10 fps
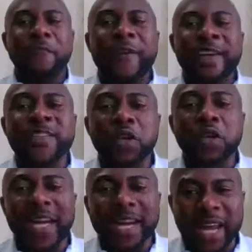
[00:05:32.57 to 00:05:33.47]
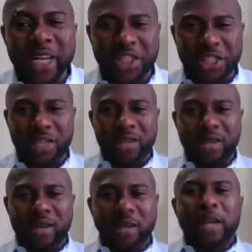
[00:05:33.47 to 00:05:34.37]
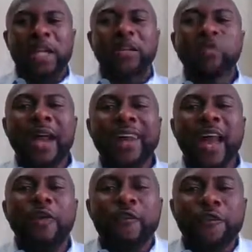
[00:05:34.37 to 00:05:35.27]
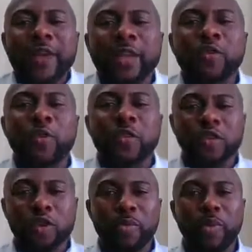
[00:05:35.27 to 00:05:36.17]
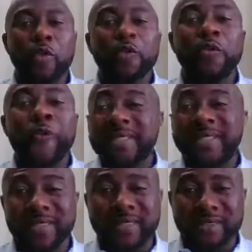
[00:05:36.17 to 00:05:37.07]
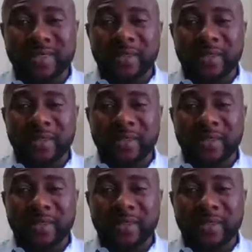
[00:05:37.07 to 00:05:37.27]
Face your challenge. Don't allow your fear to consume you. You face it.